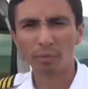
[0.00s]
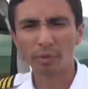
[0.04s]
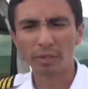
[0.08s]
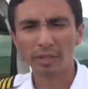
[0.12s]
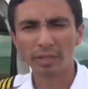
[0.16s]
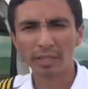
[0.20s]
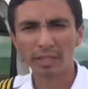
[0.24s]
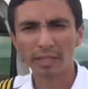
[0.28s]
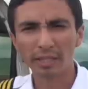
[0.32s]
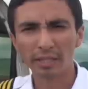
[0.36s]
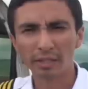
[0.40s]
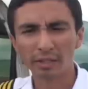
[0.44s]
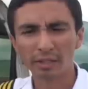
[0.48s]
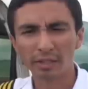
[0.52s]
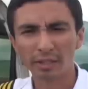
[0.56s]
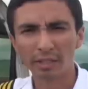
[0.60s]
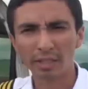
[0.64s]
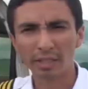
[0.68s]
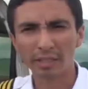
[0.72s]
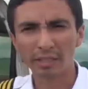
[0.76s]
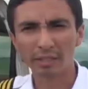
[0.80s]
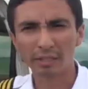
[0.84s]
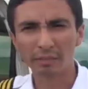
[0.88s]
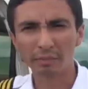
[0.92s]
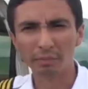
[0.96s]
We here
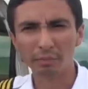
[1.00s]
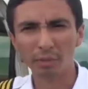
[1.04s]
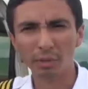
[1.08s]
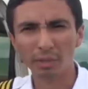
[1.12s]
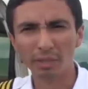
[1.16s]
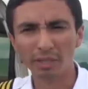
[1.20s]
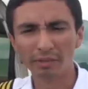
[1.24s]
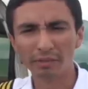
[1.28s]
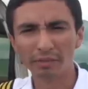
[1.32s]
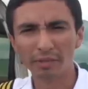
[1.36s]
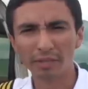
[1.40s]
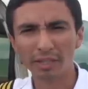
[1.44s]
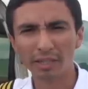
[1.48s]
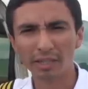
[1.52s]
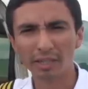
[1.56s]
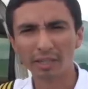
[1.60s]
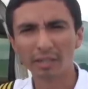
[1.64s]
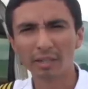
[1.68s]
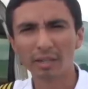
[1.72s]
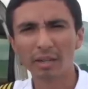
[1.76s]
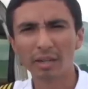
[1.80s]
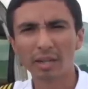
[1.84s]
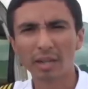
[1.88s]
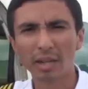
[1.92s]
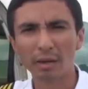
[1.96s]
at, in Bolivia
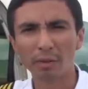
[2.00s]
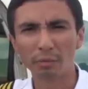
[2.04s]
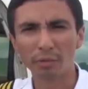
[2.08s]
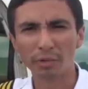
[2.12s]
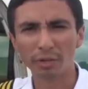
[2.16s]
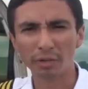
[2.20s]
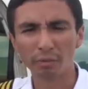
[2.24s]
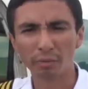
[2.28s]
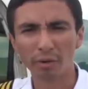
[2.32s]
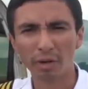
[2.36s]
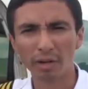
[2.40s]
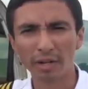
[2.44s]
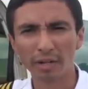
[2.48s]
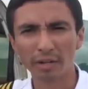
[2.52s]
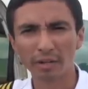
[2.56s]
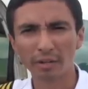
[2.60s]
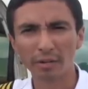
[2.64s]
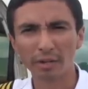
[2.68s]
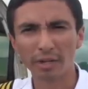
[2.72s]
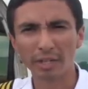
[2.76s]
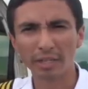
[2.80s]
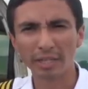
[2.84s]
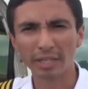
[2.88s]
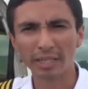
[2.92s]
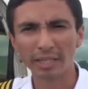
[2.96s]
uh,
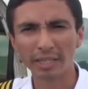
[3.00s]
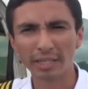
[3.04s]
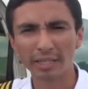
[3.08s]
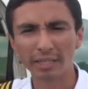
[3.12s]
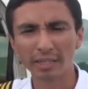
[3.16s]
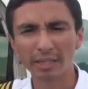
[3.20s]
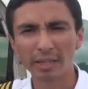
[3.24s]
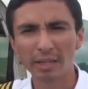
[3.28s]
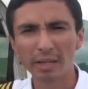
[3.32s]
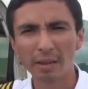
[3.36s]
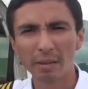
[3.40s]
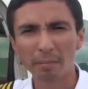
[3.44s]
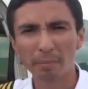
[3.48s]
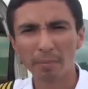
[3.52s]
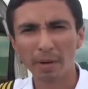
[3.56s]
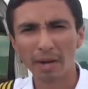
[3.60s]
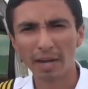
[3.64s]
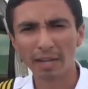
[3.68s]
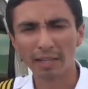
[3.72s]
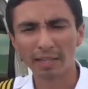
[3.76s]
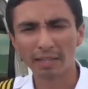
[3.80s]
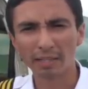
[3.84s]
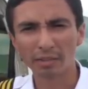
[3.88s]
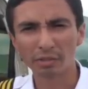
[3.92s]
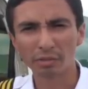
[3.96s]
require and need
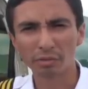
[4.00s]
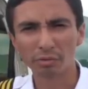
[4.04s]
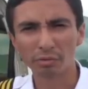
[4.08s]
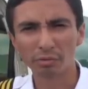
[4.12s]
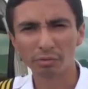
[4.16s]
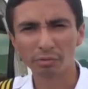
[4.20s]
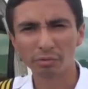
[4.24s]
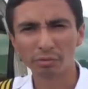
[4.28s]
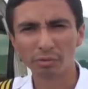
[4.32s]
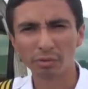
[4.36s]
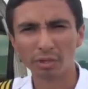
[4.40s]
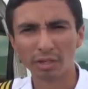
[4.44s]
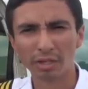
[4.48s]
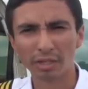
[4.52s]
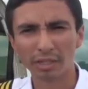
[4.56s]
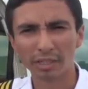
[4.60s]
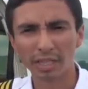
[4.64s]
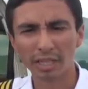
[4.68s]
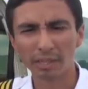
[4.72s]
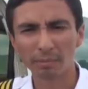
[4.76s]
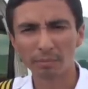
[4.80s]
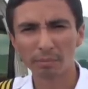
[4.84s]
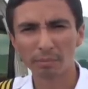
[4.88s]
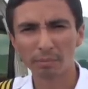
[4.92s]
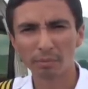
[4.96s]
pilots who are
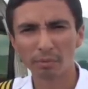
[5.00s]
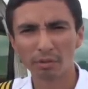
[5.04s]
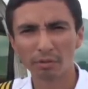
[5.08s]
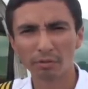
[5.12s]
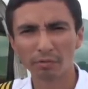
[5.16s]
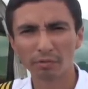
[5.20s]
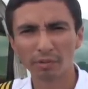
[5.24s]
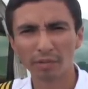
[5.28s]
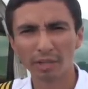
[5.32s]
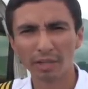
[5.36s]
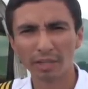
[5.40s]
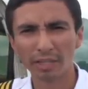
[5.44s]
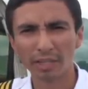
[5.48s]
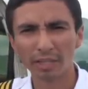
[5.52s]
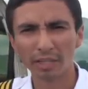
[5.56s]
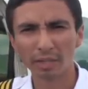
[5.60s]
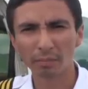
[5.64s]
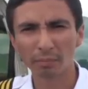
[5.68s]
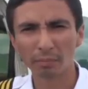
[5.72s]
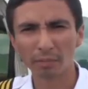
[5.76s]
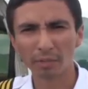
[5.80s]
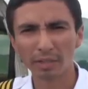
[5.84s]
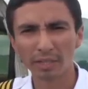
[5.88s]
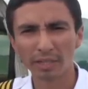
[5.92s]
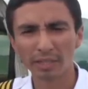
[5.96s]
capable of flying
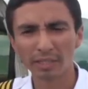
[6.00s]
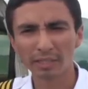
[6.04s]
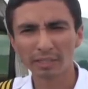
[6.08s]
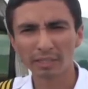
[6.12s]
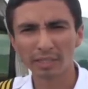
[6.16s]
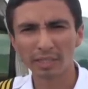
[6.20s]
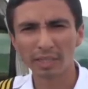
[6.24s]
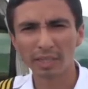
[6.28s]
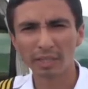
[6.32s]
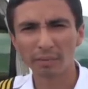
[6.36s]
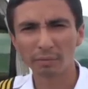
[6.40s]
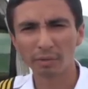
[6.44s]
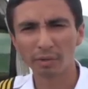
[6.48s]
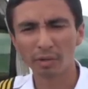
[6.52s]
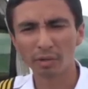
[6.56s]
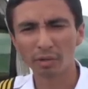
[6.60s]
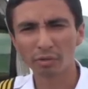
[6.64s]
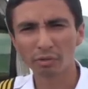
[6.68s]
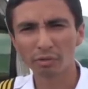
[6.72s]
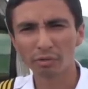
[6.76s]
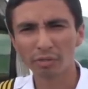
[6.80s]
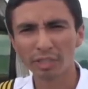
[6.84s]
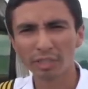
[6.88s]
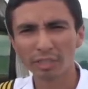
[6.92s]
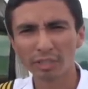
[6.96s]
airplanes, and we
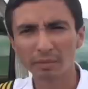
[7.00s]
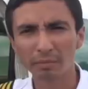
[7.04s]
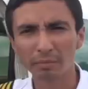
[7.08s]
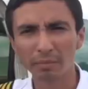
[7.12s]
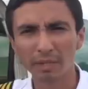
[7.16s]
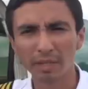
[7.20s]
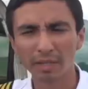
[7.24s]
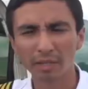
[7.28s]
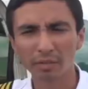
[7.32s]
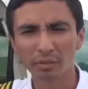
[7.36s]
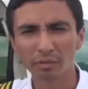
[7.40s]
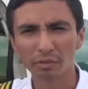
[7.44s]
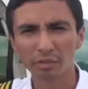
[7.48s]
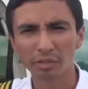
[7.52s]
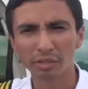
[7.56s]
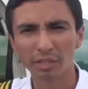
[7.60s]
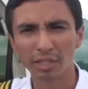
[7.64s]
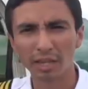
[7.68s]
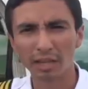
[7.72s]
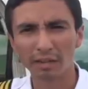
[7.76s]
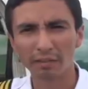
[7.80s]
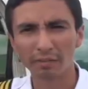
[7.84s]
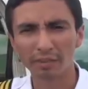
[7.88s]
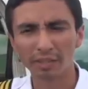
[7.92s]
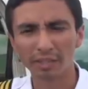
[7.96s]
also need medical
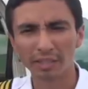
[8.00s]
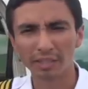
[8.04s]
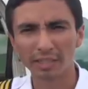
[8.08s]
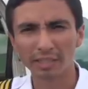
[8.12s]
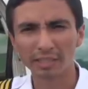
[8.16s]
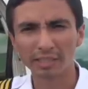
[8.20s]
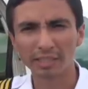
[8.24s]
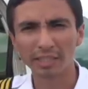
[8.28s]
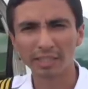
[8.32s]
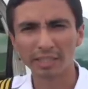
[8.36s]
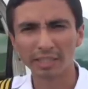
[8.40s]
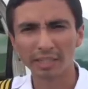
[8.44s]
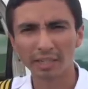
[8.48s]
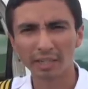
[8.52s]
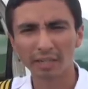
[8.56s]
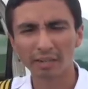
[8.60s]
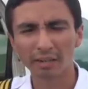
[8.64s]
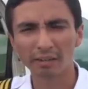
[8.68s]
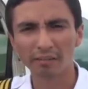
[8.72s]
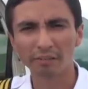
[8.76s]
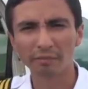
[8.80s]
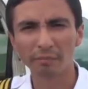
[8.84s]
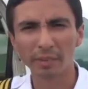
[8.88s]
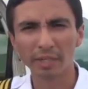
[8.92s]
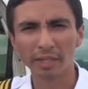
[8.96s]
staff that can take
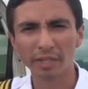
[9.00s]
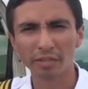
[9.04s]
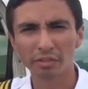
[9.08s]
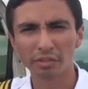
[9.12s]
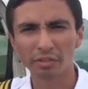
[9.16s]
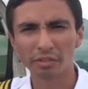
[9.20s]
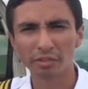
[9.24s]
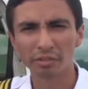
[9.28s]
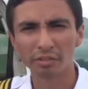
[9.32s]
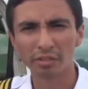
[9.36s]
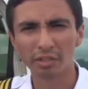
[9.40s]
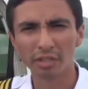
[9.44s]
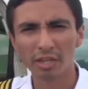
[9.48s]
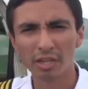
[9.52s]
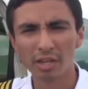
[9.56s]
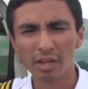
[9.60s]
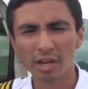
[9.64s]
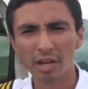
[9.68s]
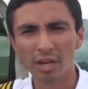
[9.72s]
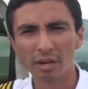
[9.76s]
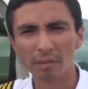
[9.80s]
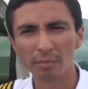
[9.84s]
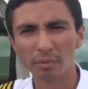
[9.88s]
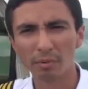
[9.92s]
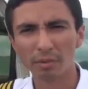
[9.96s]
care of patients
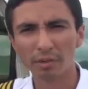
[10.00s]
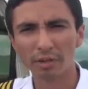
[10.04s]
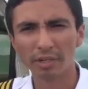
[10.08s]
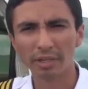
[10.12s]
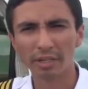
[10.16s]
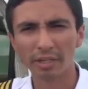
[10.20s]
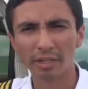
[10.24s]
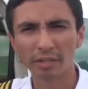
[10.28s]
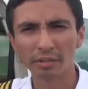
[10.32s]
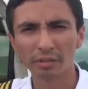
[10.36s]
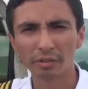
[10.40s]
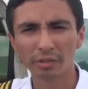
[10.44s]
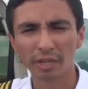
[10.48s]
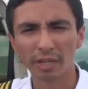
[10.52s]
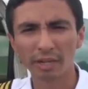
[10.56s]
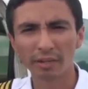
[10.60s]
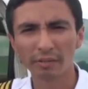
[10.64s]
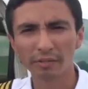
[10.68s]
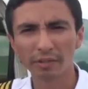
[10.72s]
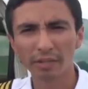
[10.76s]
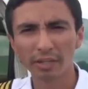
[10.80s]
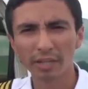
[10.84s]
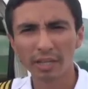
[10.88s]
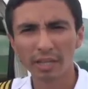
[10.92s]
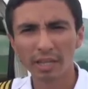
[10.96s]
on board an
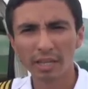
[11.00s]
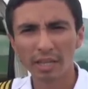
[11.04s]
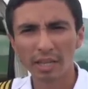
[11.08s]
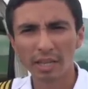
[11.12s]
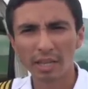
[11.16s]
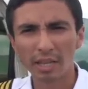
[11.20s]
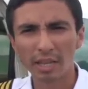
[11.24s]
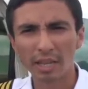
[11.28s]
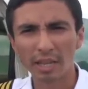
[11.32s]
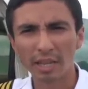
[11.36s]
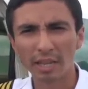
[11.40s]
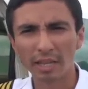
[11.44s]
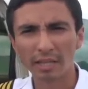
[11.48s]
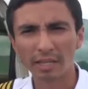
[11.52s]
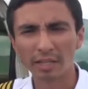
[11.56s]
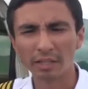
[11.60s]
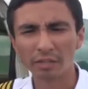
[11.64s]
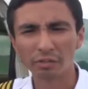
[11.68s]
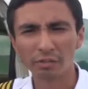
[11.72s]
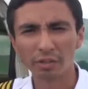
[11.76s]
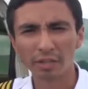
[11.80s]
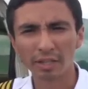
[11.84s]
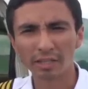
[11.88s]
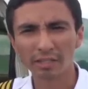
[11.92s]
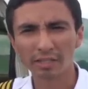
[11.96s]
aircraft and in
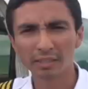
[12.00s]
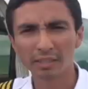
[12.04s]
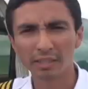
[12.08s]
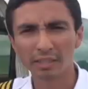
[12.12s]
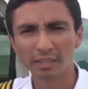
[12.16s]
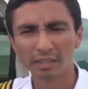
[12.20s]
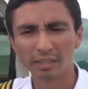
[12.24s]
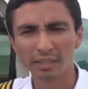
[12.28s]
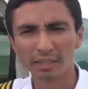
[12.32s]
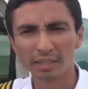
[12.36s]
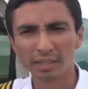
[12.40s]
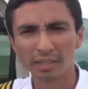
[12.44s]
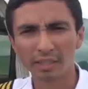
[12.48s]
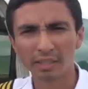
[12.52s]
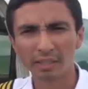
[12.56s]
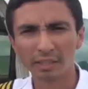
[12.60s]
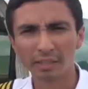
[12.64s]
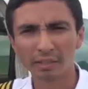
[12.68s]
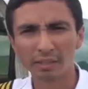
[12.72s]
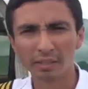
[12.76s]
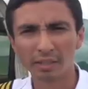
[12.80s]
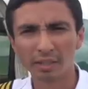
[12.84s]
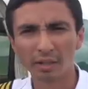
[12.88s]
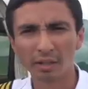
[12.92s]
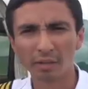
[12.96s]
transit.
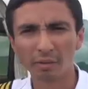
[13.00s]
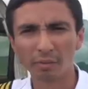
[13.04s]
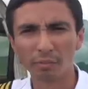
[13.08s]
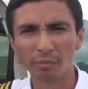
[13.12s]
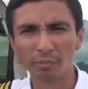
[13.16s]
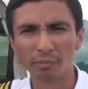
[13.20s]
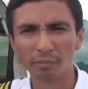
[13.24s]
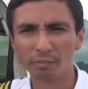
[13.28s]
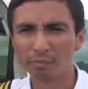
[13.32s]
And uh,